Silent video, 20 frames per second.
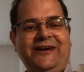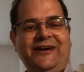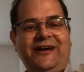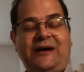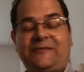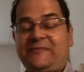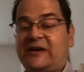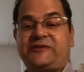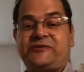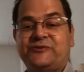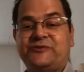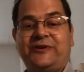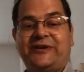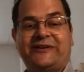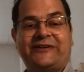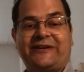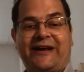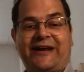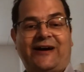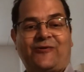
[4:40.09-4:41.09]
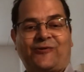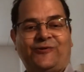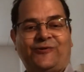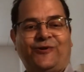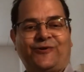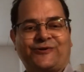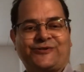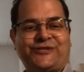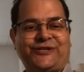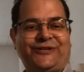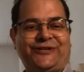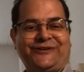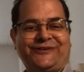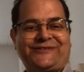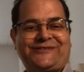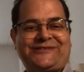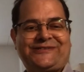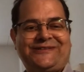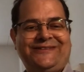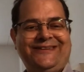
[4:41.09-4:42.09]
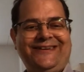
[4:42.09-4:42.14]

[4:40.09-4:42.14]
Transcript: I'm not doing it in hour-long chunks.